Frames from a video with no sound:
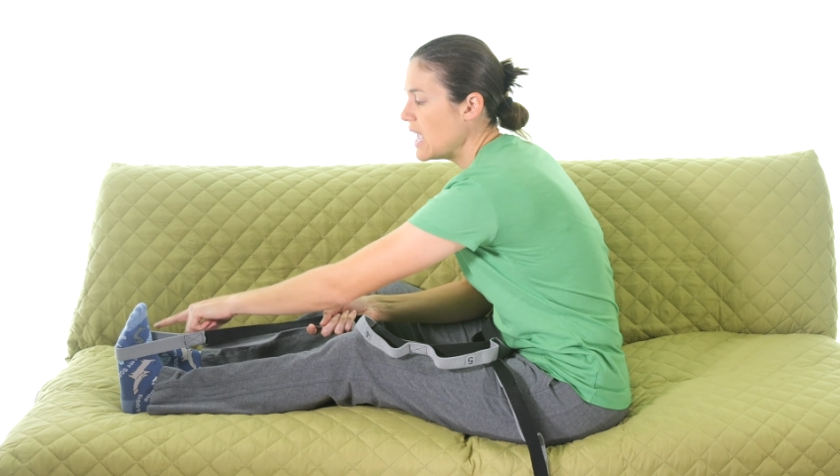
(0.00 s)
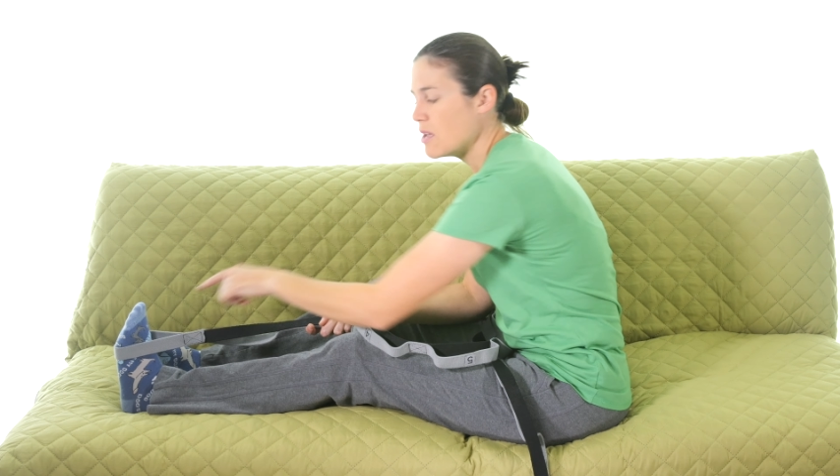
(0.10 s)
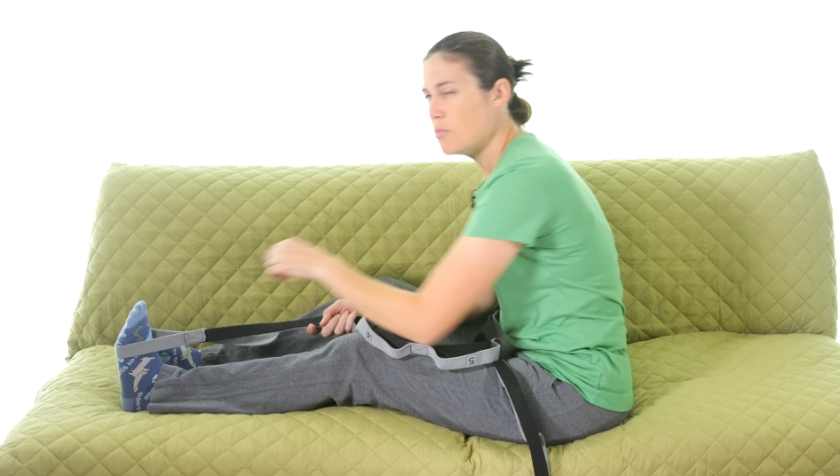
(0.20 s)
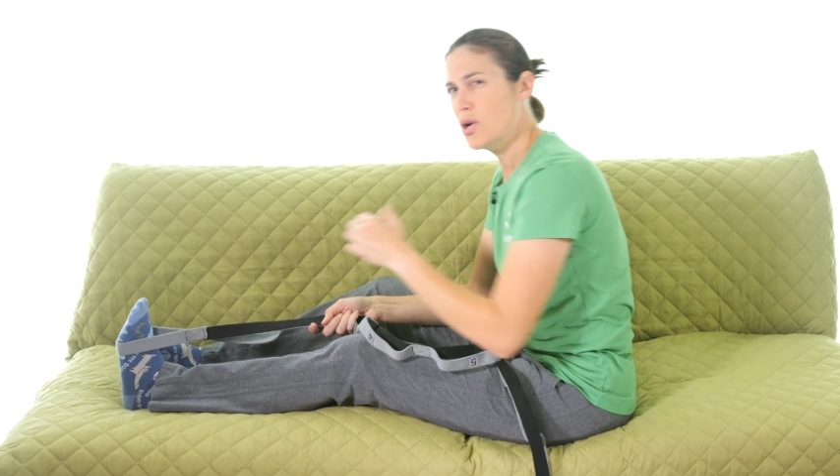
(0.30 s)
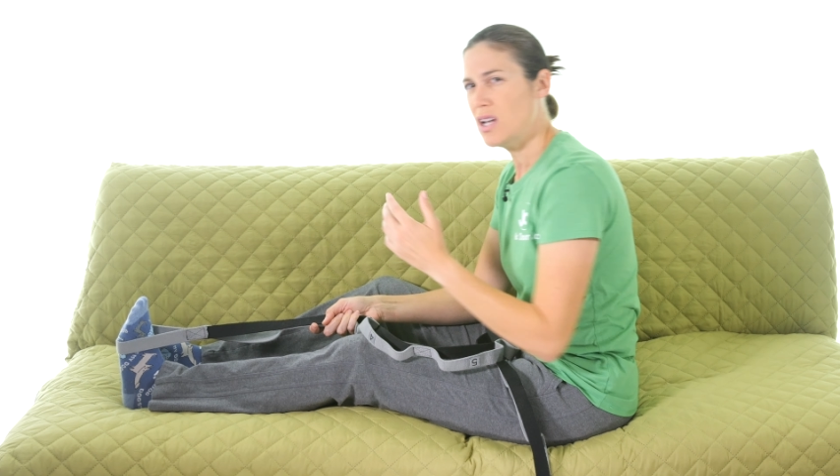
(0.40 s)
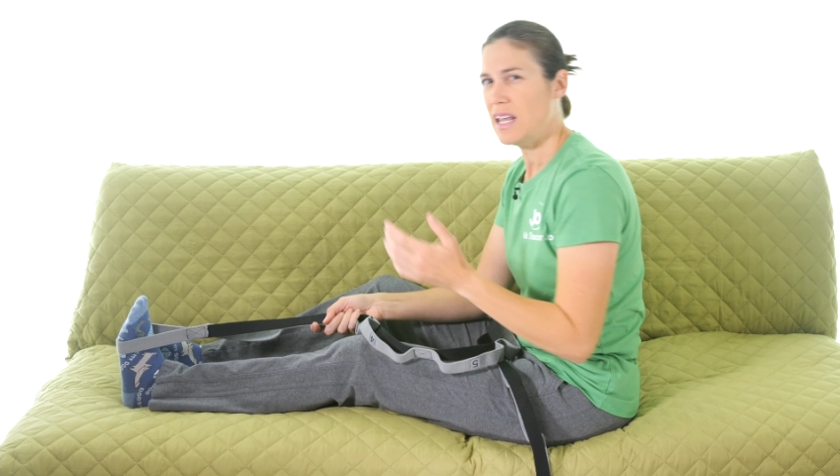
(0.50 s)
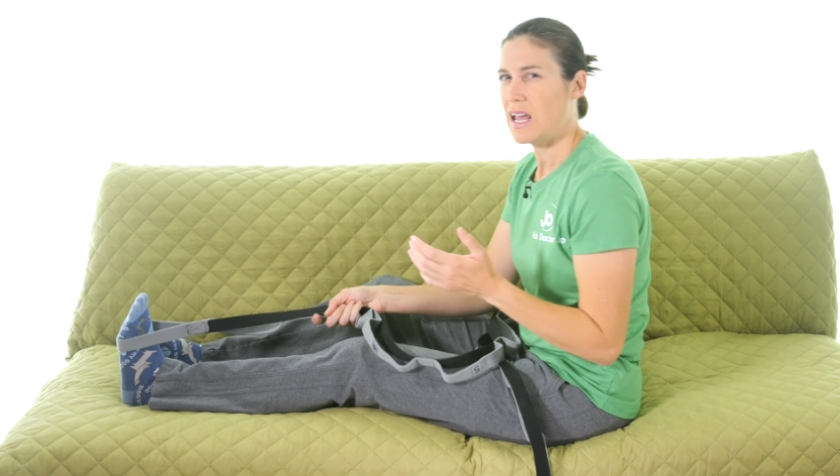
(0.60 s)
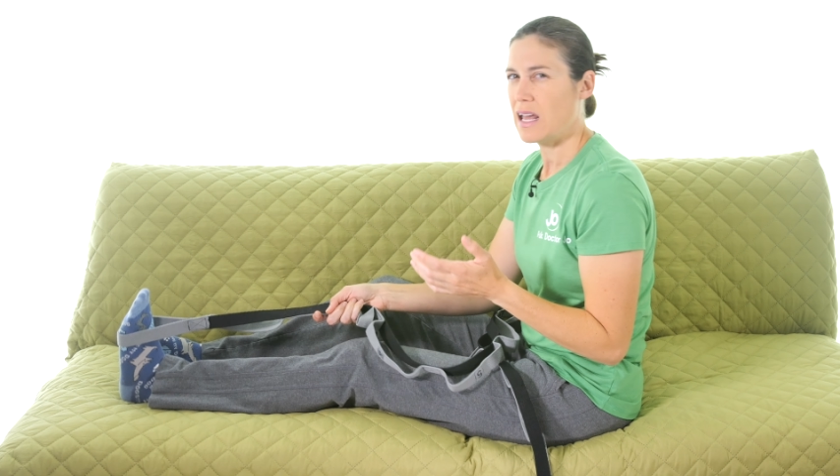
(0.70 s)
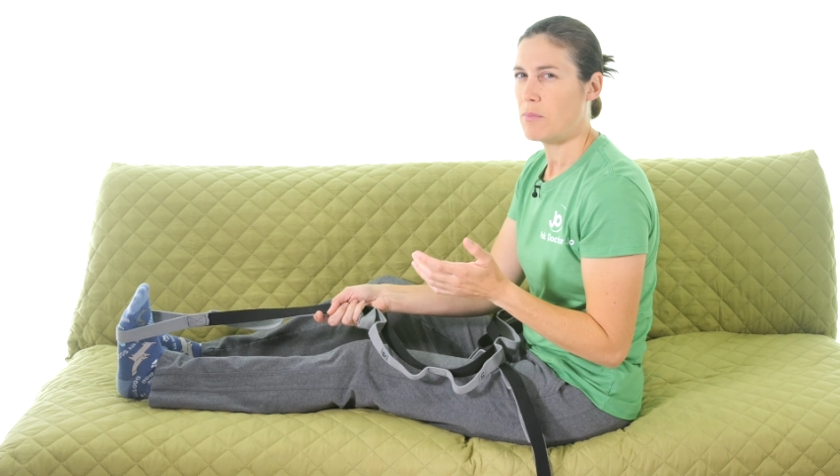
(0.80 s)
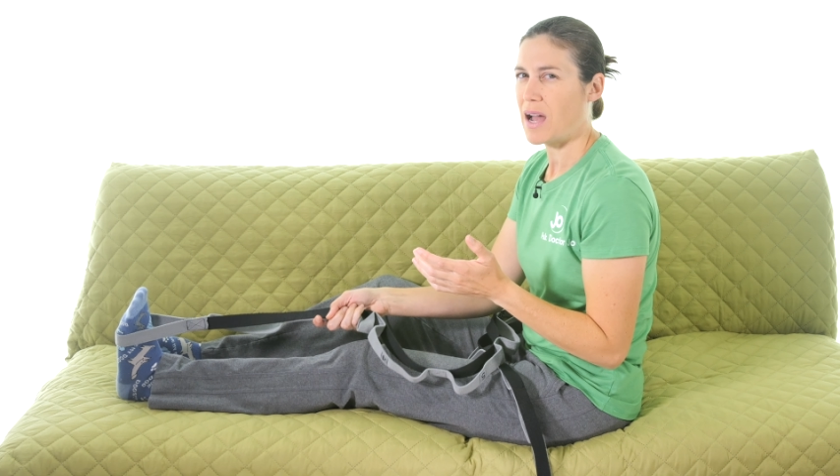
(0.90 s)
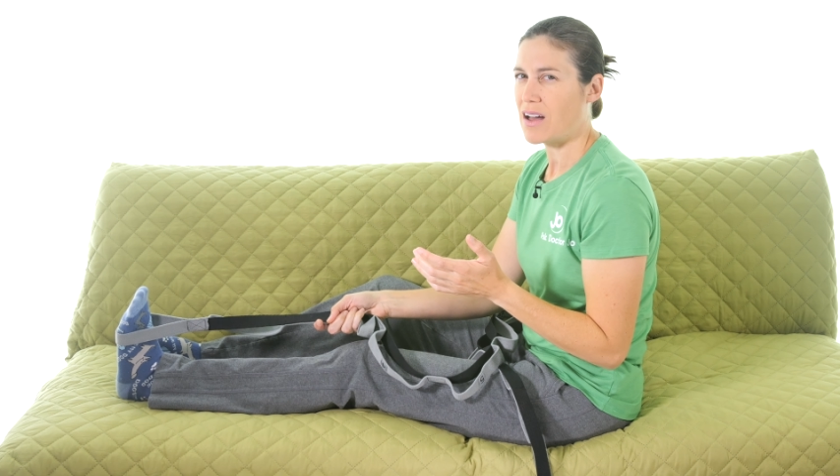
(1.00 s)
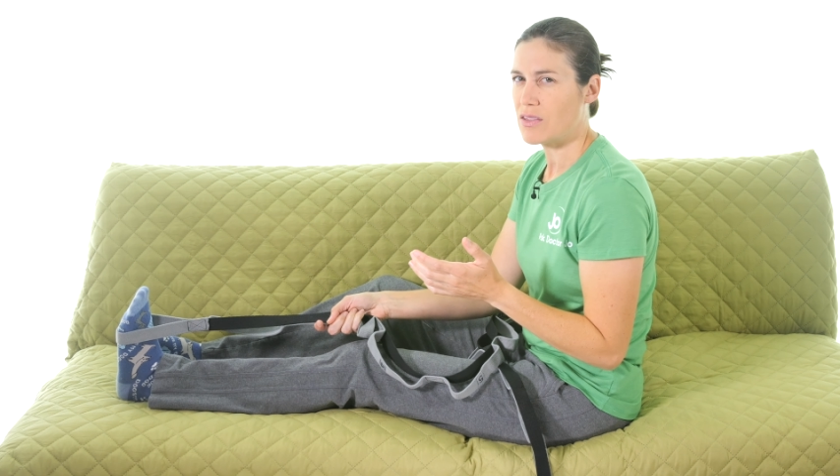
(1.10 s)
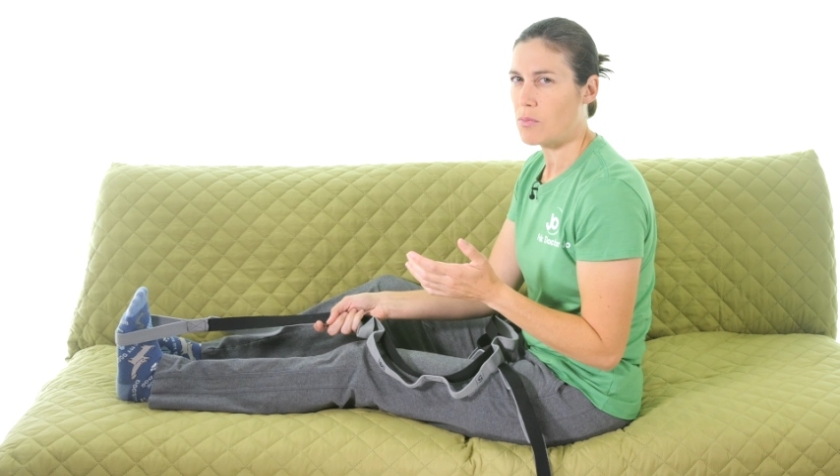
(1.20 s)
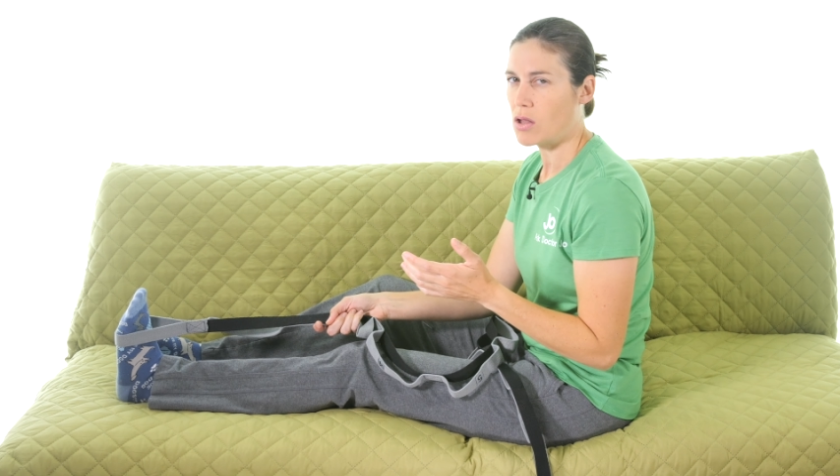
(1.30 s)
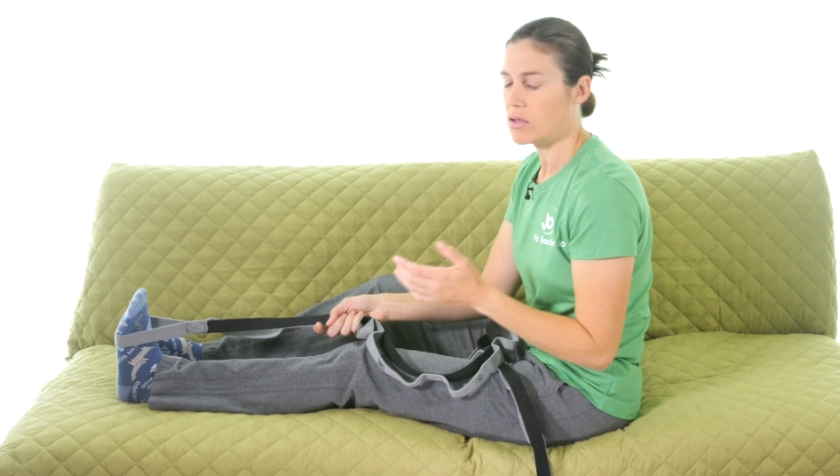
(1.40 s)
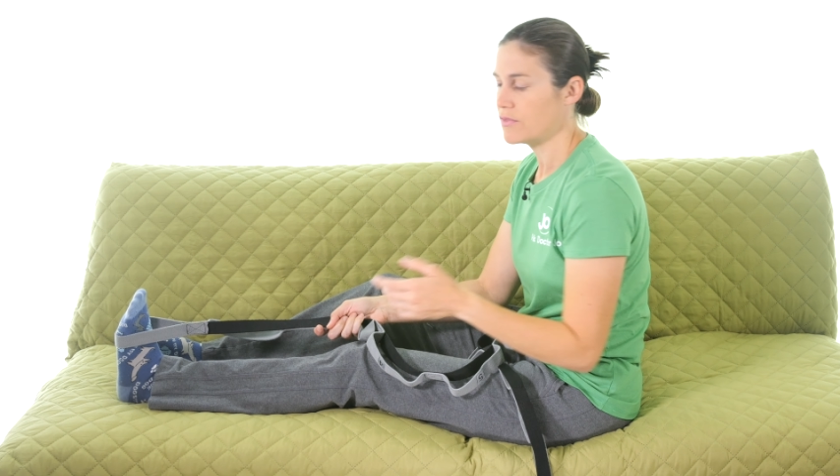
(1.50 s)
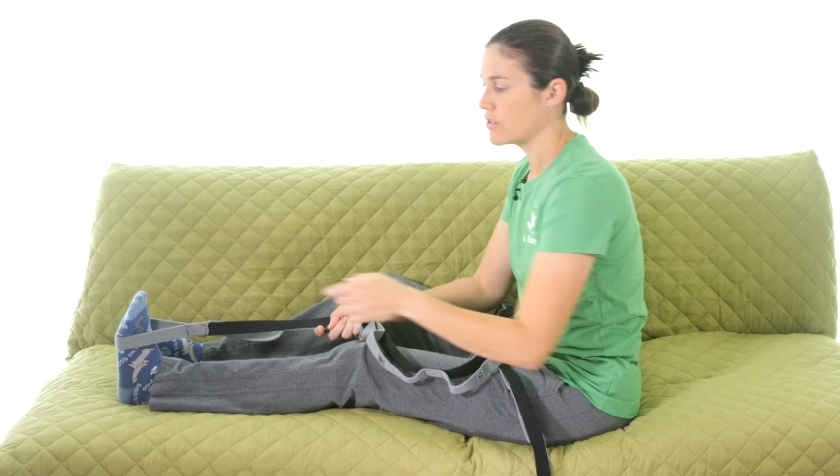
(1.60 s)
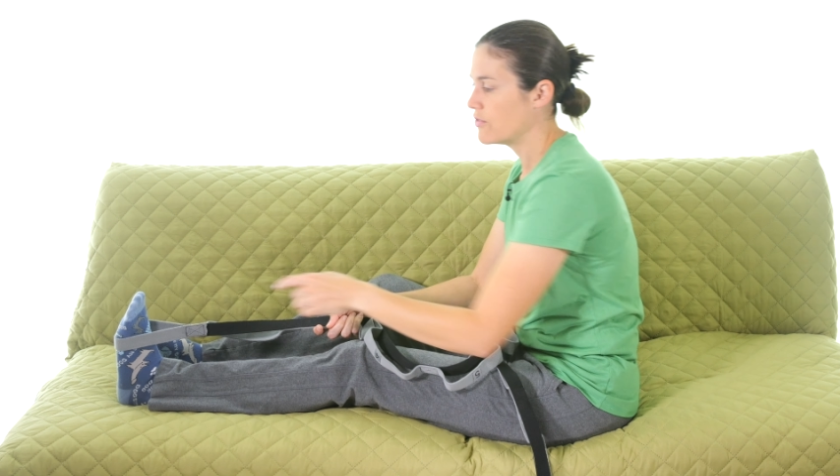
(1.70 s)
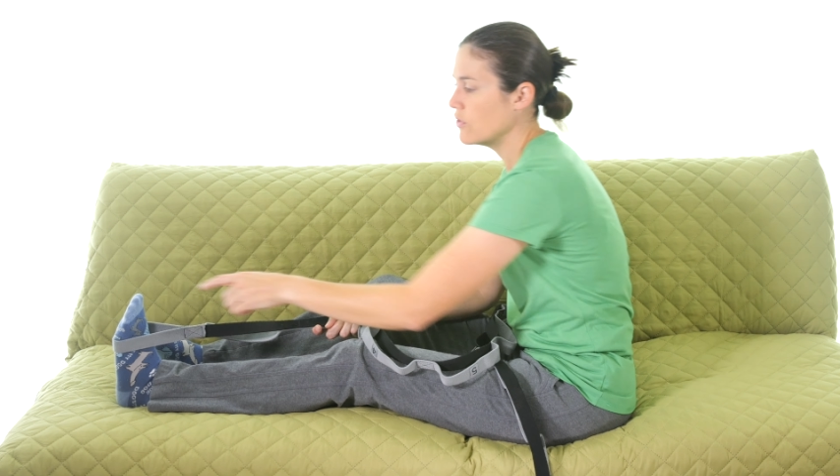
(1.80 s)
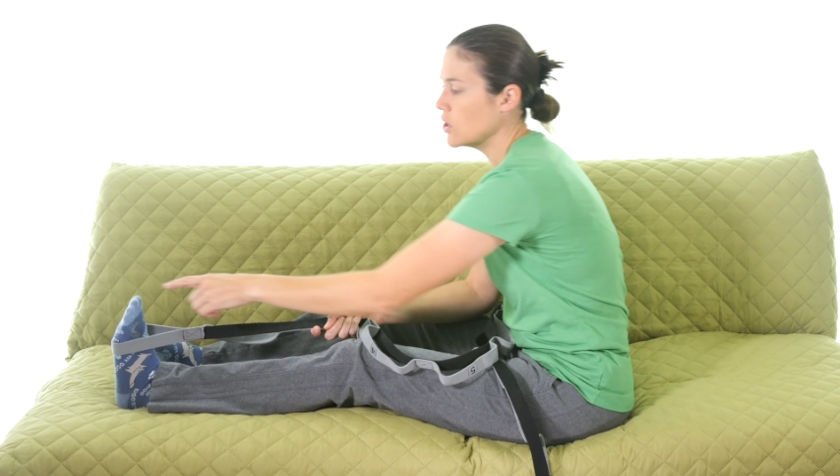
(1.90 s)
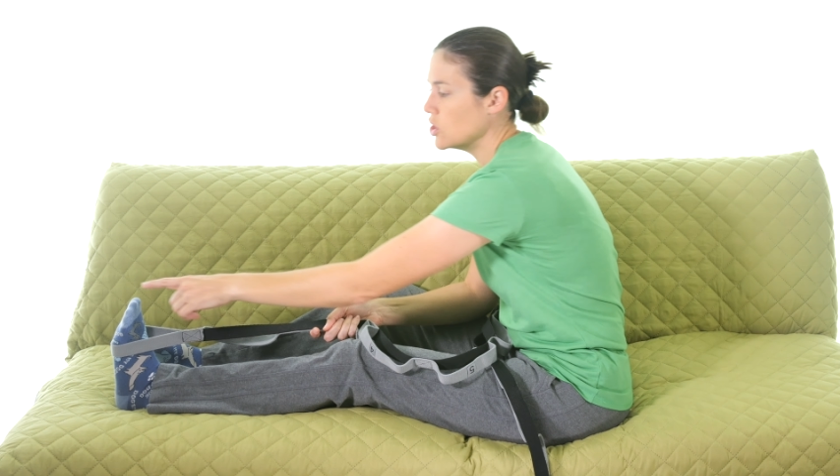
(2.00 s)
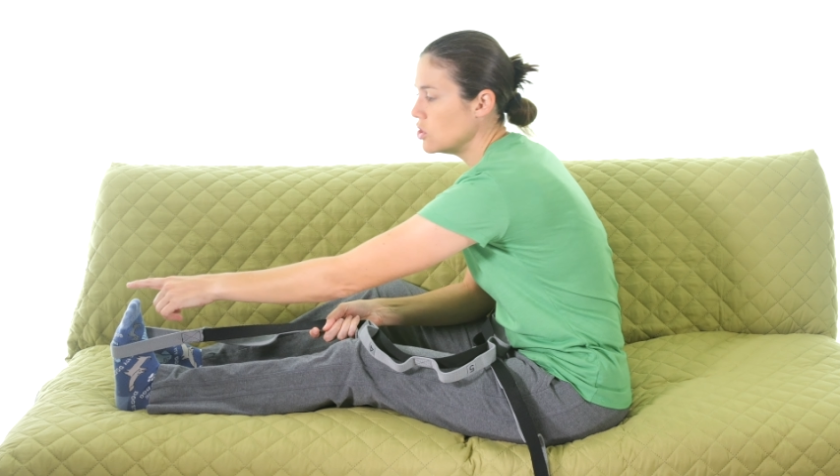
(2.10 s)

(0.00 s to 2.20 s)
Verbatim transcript: and put it at about the ball of your foot.